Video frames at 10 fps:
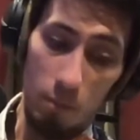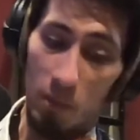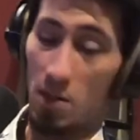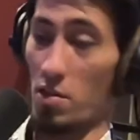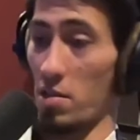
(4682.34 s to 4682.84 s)

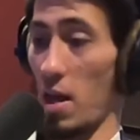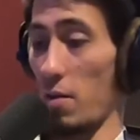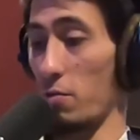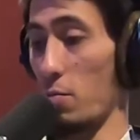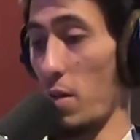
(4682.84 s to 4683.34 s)
You just
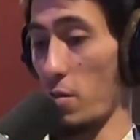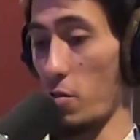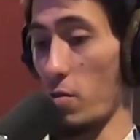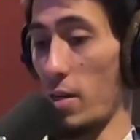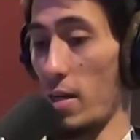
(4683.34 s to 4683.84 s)
have to make
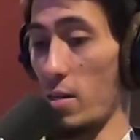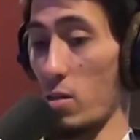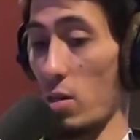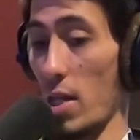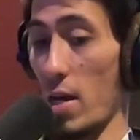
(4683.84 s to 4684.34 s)
sure that
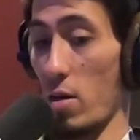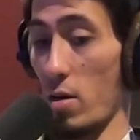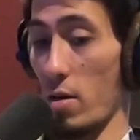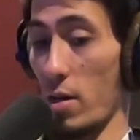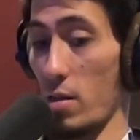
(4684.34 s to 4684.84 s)
each layer